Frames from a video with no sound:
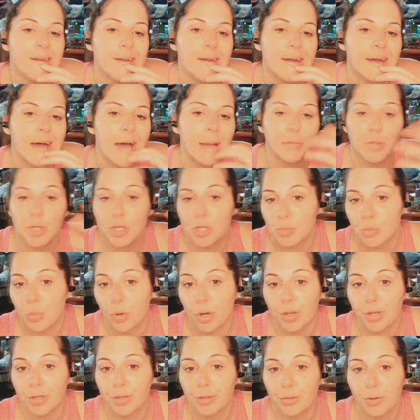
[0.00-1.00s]
I'm just
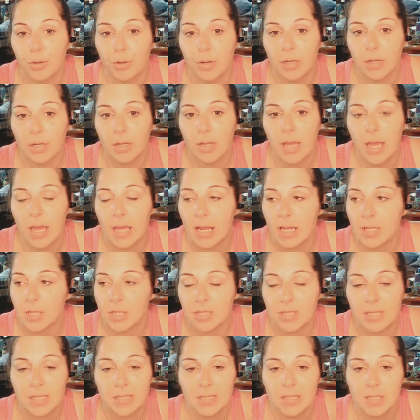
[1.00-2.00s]
working through it. And I
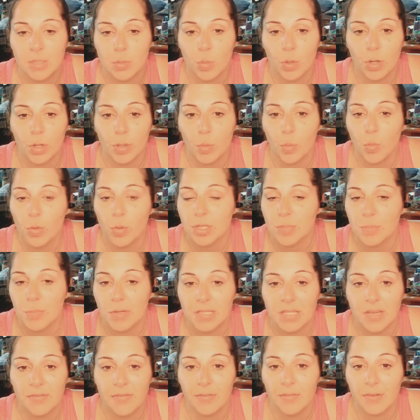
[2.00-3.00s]
just think this is one of the worst
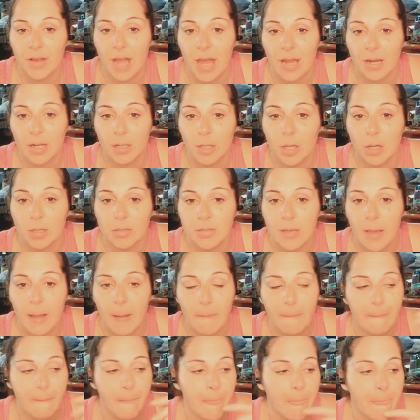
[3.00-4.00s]
months I've ever had in a long time.
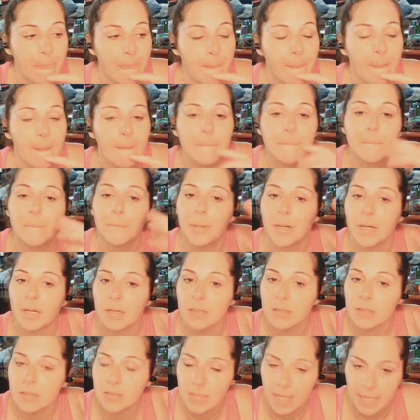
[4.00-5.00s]

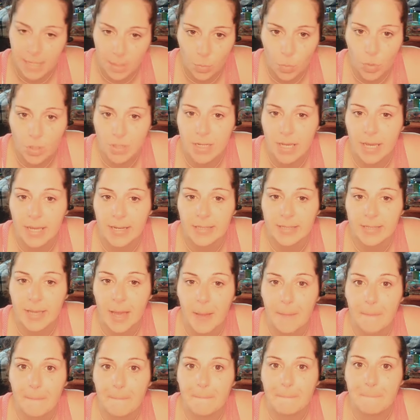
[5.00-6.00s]
But take it one day at a
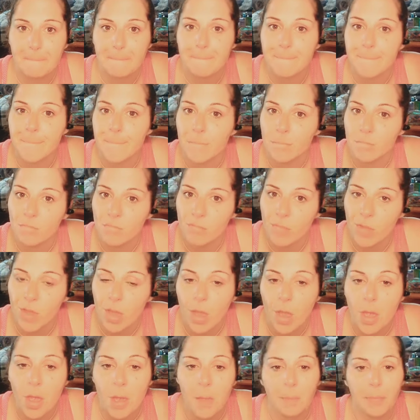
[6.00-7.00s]
time.
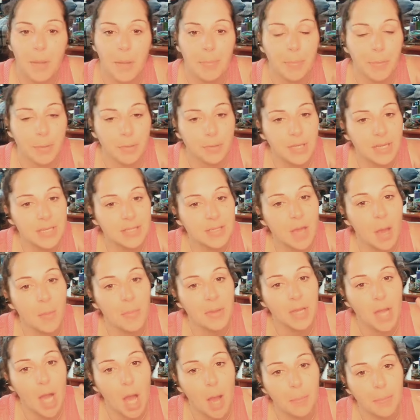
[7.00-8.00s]
My birthday's
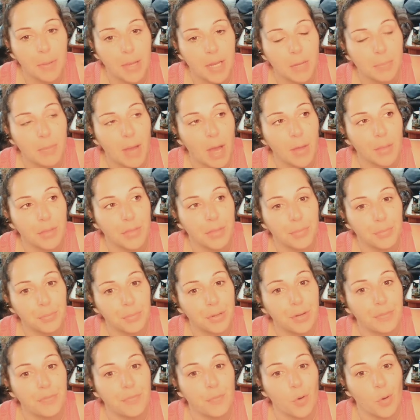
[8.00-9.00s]
coming up in about
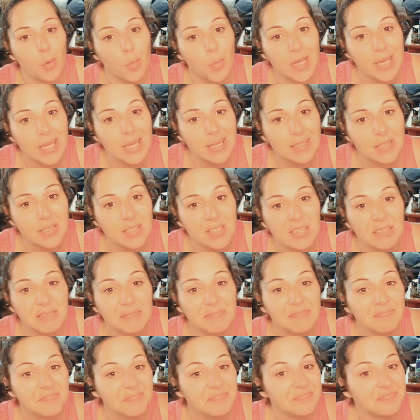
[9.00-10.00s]
three to four weeks.
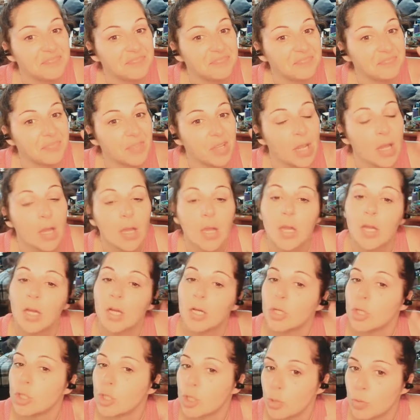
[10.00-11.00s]

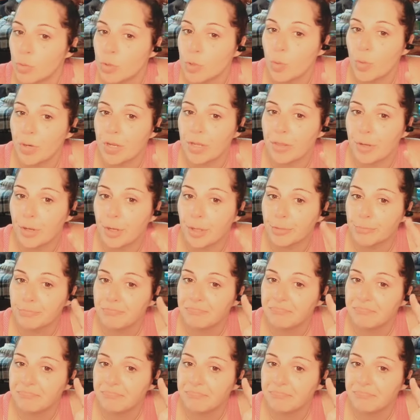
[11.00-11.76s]
June 23rd.